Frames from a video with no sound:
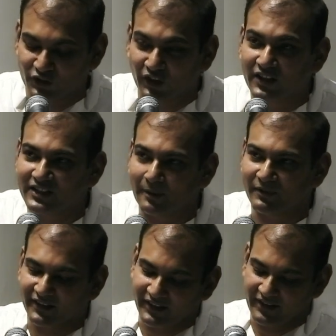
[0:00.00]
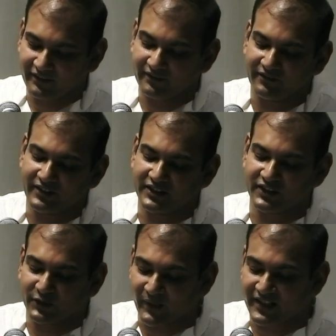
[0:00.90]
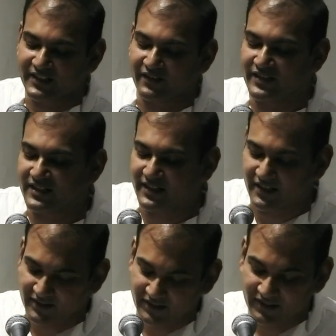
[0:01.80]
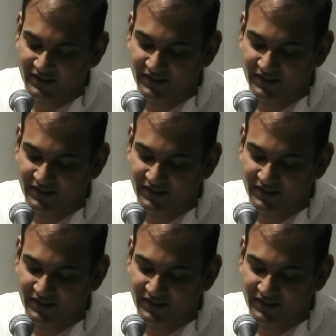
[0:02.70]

John chapter 10 verses 27 says,